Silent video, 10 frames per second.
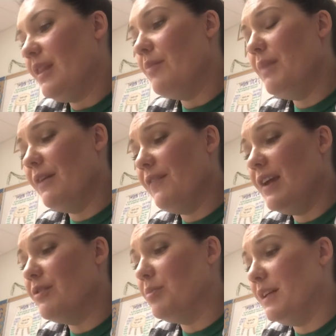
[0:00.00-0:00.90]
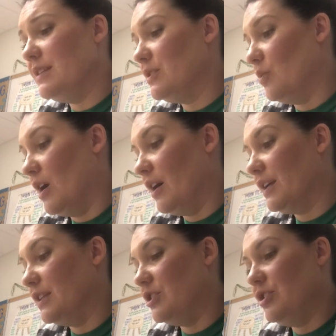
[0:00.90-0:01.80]
My favorite place to
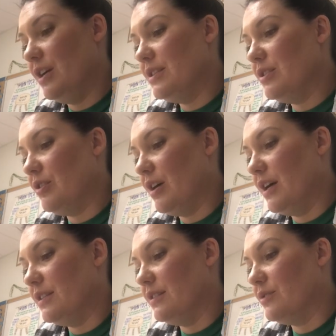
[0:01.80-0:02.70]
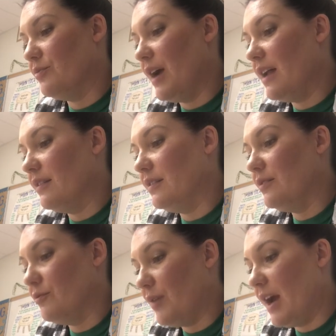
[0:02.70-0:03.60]
walk is just across this
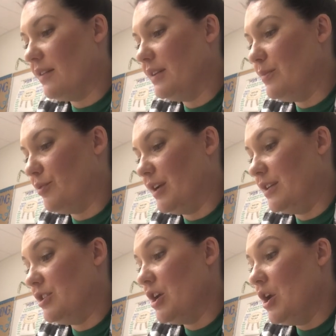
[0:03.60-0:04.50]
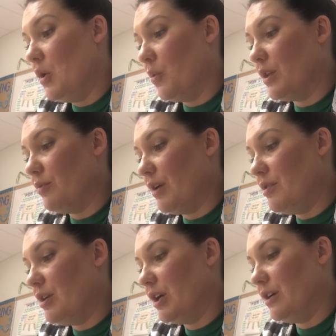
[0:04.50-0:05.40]
rattly bridge where the
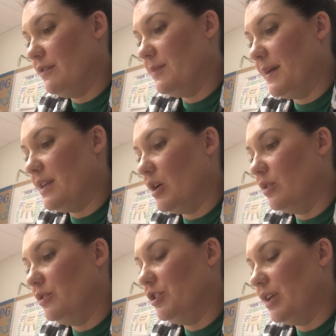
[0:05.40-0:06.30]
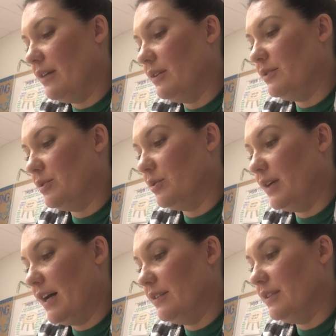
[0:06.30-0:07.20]
road curves by the old Shiloh
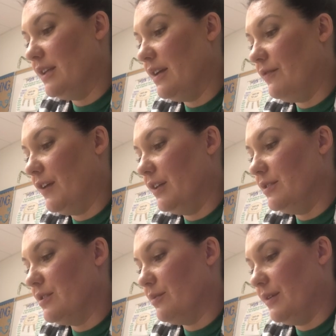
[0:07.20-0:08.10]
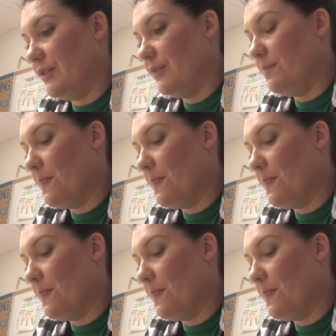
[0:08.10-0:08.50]
schoolhouse and follows the river.